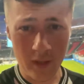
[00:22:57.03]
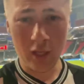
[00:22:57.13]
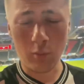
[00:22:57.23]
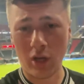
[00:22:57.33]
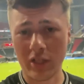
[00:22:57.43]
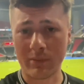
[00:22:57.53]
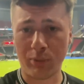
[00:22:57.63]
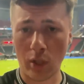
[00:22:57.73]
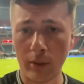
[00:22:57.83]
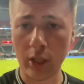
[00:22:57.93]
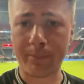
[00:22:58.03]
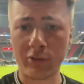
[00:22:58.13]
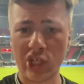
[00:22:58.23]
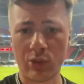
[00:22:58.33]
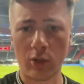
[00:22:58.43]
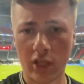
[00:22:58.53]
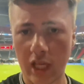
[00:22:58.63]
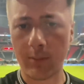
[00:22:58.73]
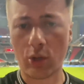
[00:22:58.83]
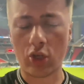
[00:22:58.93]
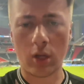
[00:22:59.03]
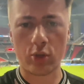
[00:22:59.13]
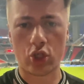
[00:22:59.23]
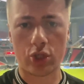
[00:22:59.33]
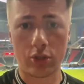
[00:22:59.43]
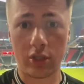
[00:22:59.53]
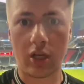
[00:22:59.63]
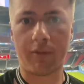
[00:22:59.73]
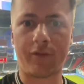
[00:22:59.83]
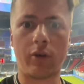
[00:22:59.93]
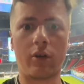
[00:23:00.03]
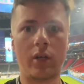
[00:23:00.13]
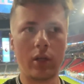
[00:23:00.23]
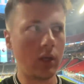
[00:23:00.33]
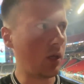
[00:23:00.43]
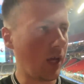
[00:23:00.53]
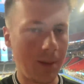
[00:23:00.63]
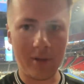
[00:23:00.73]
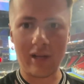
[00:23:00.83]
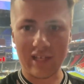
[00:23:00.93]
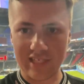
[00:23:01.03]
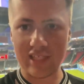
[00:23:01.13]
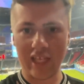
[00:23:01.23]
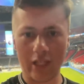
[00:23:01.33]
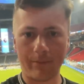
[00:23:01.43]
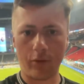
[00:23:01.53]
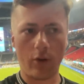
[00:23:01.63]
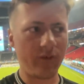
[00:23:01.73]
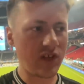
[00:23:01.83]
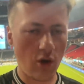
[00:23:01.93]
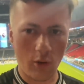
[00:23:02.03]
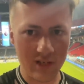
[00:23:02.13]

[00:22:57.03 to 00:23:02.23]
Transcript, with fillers: He wanted to put them under pressure, wanted to give them a good opportunity and a full I mean, a stadium full of over